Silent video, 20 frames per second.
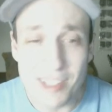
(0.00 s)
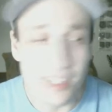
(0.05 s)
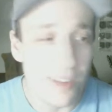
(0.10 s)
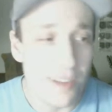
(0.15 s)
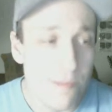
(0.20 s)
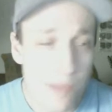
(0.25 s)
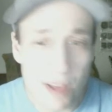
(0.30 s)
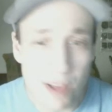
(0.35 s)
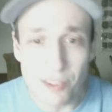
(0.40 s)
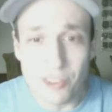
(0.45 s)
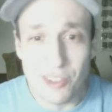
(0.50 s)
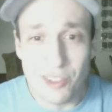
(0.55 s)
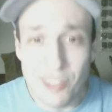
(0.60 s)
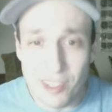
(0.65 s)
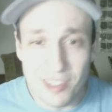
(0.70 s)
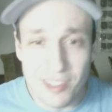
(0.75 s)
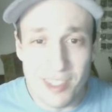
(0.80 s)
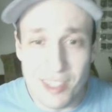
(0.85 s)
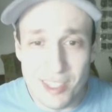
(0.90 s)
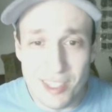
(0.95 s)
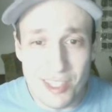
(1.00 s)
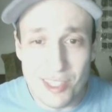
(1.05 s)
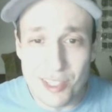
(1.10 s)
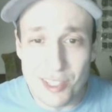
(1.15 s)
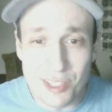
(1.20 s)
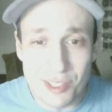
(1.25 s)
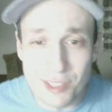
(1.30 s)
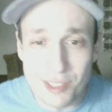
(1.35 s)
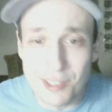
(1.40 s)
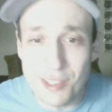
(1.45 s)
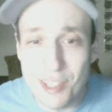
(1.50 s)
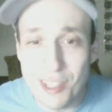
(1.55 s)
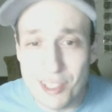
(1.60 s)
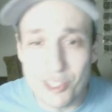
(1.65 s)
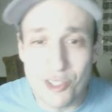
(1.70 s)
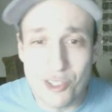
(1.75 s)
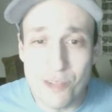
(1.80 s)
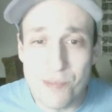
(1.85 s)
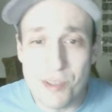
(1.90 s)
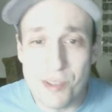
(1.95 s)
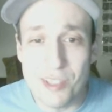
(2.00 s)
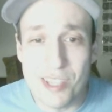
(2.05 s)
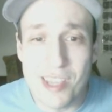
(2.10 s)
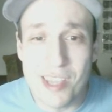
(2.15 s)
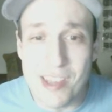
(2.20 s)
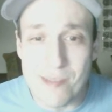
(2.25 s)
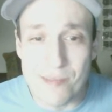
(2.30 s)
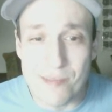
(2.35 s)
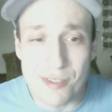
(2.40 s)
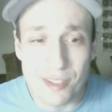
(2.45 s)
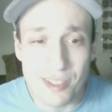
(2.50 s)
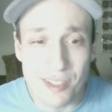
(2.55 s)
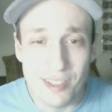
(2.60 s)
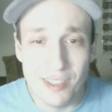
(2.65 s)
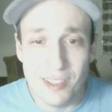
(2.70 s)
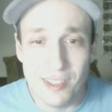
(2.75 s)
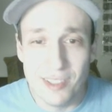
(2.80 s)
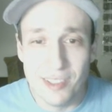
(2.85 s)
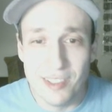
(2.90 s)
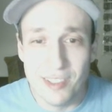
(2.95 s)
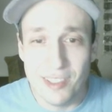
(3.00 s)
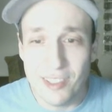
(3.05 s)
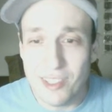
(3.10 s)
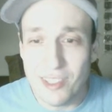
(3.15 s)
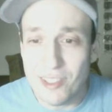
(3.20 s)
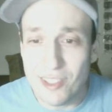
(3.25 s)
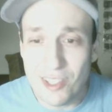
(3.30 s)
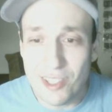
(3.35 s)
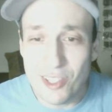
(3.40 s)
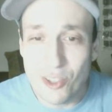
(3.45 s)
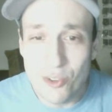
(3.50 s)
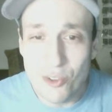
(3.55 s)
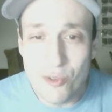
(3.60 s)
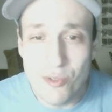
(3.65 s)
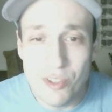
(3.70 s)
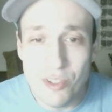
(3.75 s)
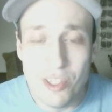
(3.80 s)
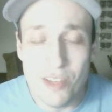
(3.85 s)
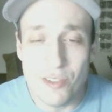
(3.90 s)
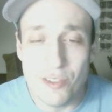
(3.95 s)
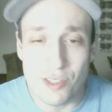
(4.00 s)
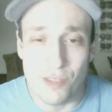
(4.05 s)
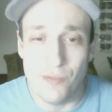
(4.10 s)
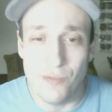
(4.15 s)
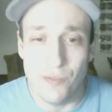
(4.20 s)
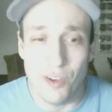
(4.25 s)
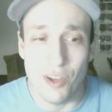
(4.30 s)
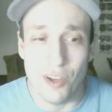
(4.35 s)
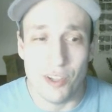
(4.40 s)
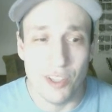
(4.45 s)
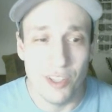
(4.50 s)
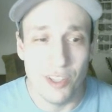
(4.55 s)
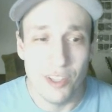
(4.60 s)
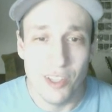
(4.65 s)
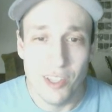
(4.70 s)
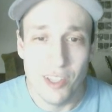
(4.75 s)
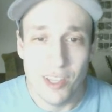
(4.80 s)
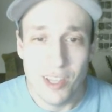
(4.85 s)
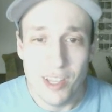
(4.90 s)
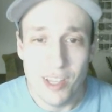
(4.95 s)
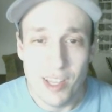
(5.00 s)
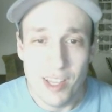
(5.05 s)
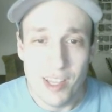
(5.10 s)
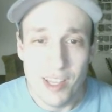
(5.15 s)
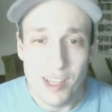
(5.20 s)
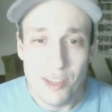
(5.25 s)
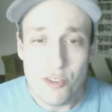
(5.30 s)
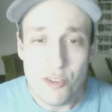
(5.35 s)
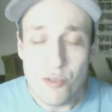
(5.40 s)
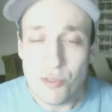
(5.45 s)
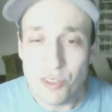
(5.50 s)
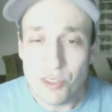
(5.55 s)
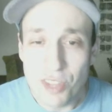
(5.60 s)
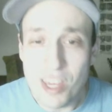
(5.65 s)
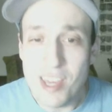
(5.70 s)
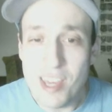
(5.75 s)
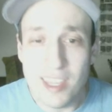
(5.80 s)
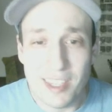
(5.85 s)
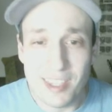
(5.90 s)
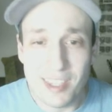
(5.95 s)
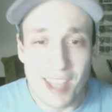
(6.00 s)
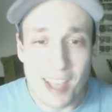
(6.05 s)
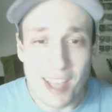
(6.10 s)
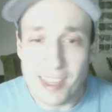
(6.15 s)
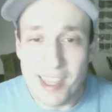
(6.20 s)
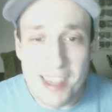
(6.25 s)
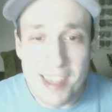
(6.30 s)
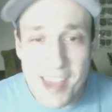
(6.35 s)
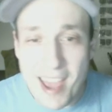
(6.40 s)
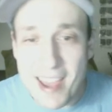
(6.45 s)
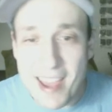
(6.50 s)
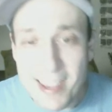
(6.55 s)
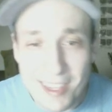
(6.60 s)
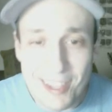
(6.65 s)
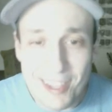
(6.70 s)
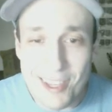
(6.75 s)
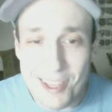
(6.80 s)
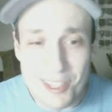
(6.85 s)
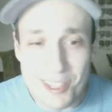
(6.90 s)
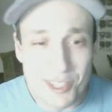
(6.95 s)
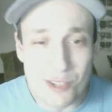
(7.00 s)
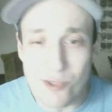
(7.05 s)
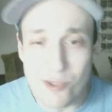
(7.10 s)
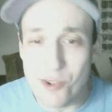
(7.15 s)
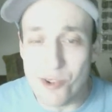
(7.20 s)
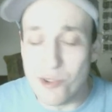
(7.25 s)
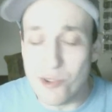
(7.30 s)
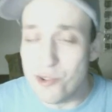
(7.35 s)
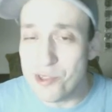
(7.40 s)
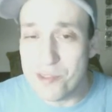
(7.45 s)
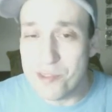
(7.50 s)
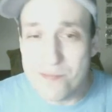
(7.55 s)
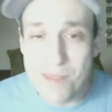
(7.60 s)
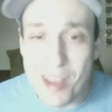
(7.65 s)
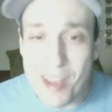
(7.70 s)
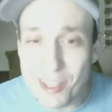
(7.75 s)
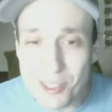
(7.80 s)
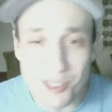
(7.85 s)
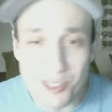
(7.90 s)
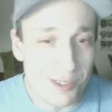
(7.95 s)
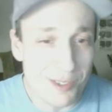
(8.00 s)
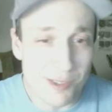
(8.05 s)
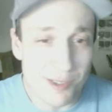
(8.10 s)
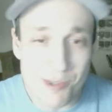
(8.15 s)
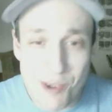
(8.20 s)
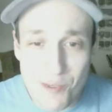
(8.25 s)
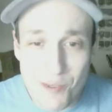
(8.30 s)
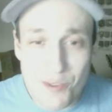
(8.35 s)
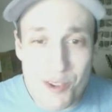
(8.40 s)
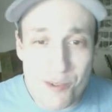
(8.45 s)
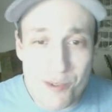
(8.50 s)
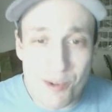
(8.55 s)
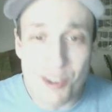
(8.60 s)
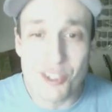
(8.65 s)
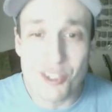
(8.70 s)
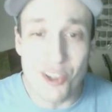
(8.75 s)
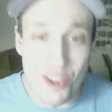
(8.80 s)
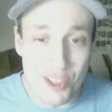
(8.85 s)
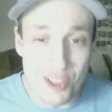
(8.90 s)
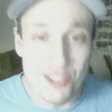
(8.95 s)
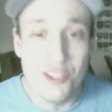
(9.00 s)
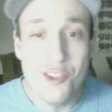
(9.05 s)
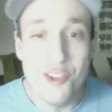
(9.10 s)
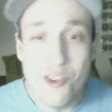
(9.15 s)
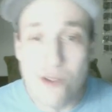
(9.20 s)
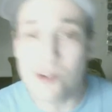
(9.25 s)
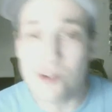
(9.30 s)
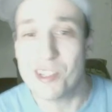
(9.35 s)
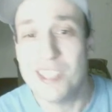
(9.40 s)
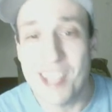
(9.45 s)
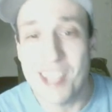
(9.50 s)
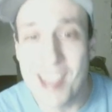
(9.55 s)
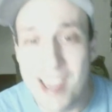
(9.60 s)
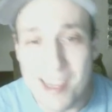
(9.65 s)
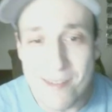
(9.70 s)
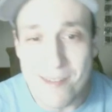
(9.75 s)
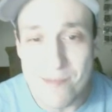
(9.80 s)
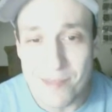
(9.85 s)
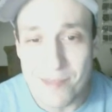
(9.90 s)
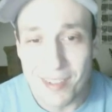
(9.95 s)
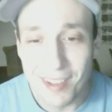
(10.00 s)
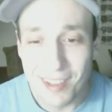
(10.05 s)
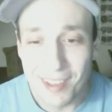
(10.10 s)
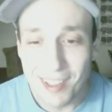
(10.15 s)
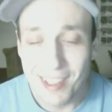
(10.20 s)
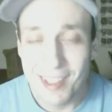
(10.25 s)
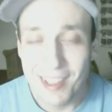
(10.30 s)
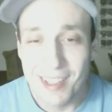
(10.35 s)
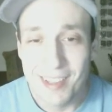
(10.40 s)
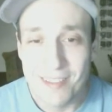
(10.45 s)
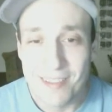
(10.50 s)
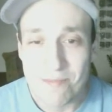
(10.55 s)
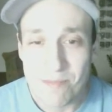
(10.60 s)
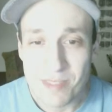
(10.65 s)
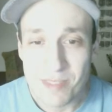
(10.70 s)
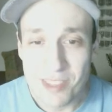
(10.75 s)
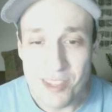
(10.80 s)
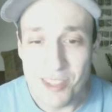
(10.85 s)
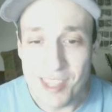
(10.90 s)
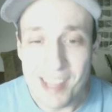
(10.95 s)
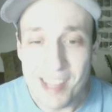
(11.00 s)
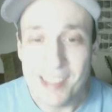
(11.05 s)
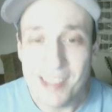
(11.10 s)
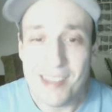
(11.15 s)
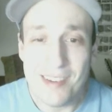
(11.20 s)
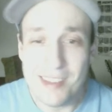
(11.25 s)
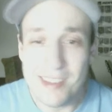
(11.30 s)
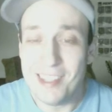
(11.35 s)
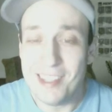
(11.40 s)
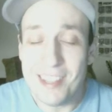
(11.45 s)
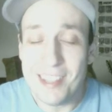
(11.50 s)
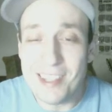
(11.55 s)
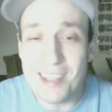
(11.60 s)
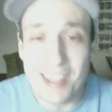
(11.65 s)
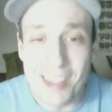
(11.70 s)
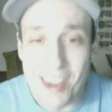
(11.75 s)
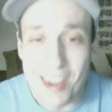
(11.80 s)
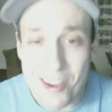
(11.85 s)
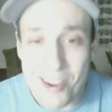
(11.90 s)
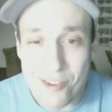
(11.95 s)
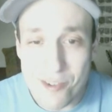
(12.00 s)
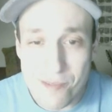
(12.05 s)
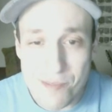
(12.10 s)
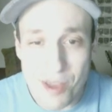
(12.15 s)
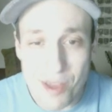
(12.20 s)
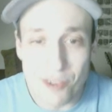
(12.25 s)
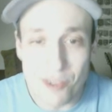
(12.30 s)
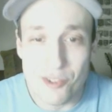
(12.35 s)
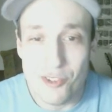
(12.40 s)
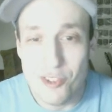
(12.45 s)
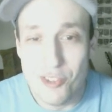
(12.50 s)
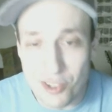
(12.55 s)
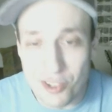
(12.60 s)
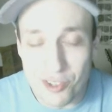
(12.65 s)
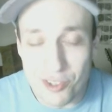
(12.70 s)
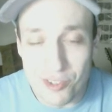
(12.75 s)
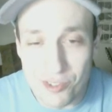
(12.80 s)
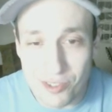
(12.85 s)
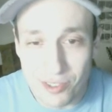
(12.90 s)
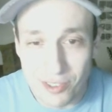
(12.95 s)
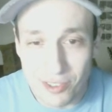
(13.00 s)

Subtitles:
about these stupid teams. Like, who gives a fuck? You think that the Yankees or the Mets or whoever you watch is your team? You think they care about you?